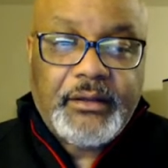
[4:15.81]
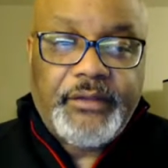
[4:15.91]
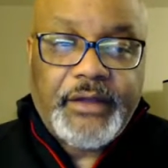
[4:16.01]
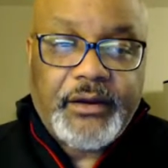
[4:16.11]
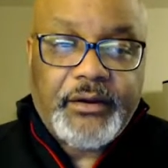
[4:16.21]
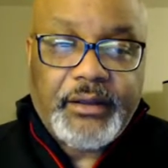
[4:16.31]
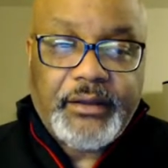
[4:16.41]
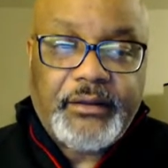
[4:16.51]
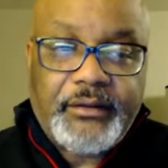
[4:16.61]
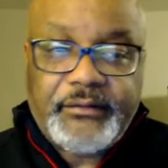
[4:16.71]

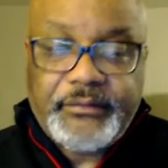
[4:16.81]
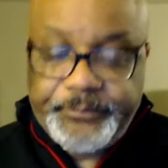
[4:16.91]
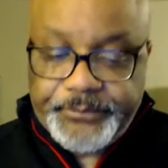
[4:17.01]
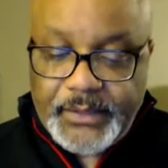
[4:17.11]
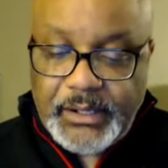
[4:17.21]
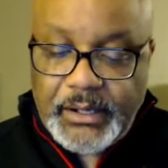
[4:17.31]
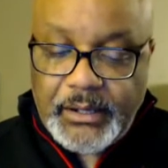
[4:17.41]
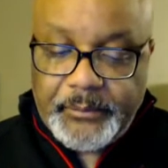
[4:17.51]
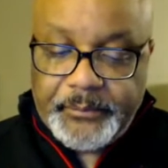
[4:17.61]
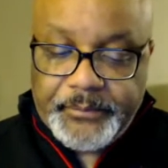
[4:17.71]
there's
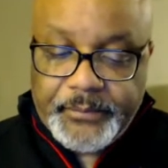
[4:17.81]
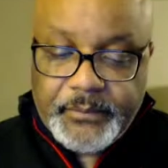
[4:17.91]
going